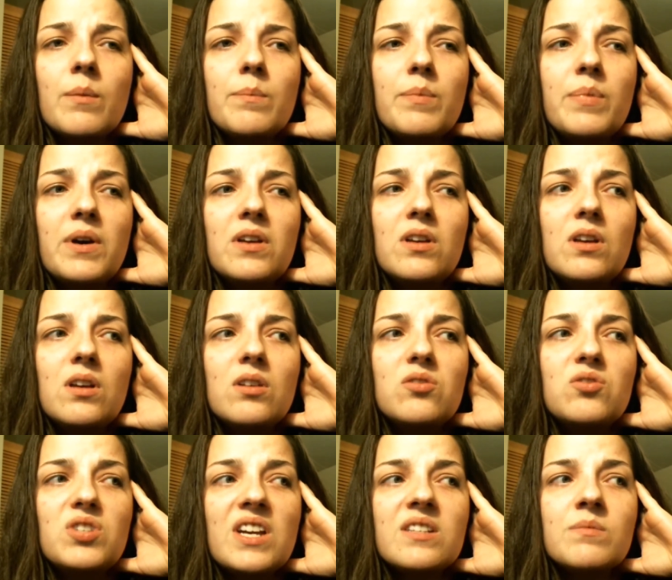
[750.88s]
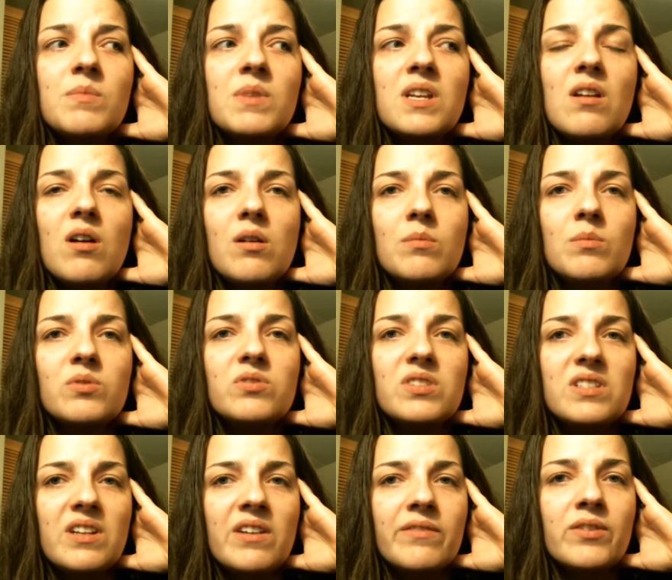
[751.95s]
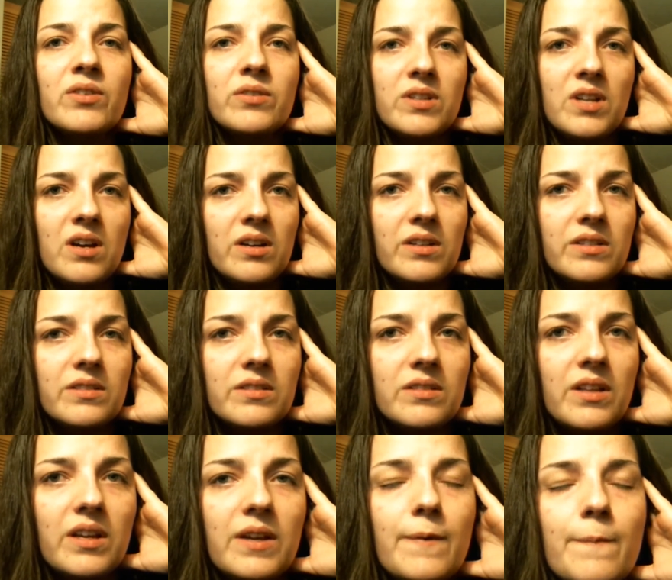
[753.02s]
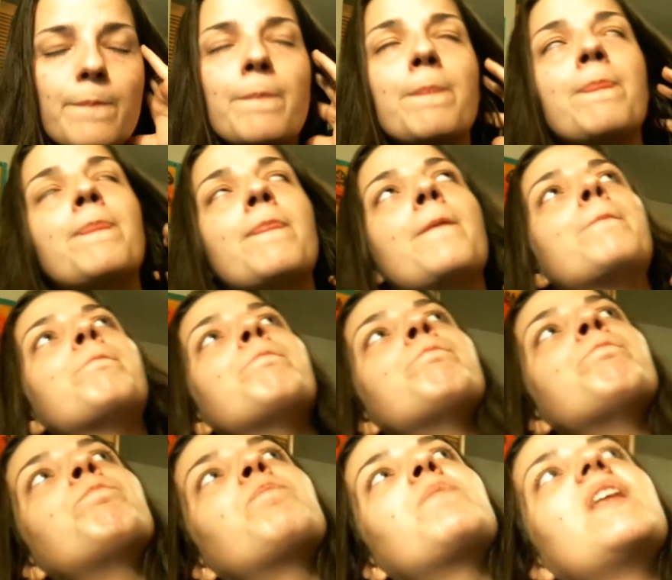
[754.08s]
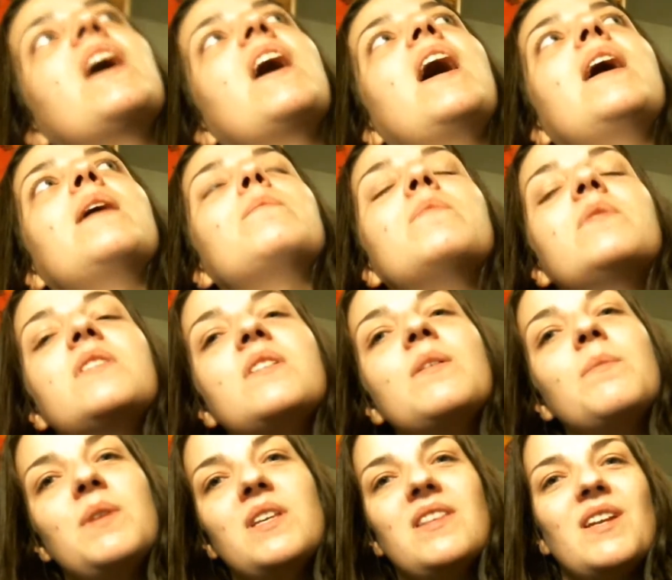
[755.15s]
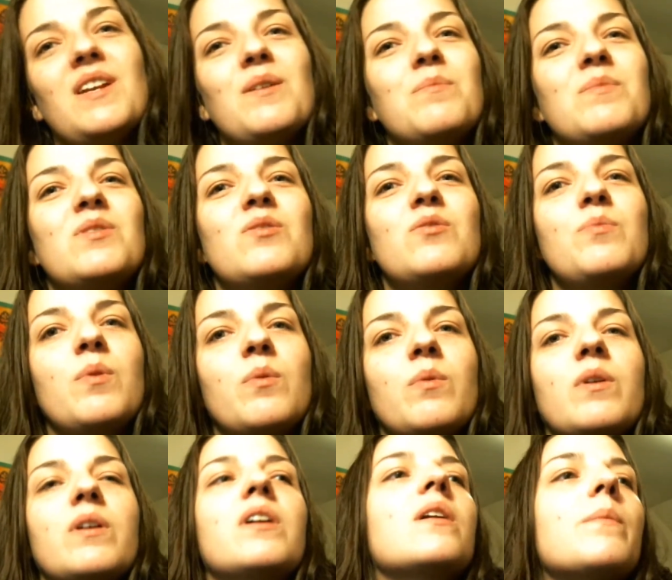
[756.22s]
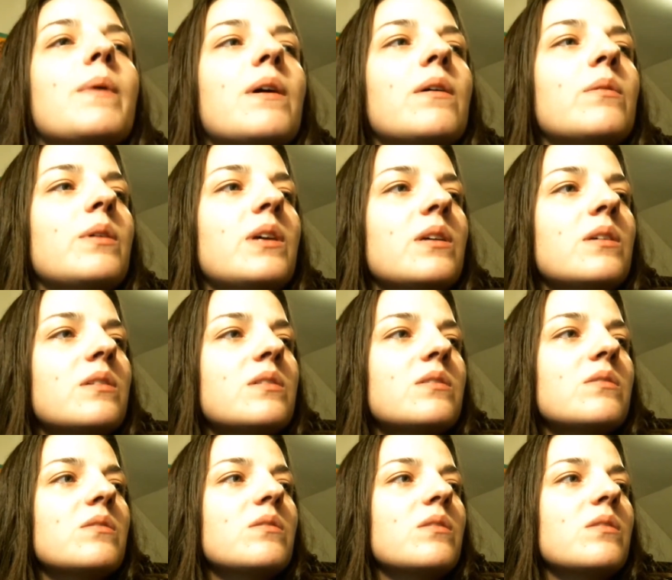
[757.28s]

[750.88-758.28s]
But Jasmine almost never does. Like, something that I'm super worried about is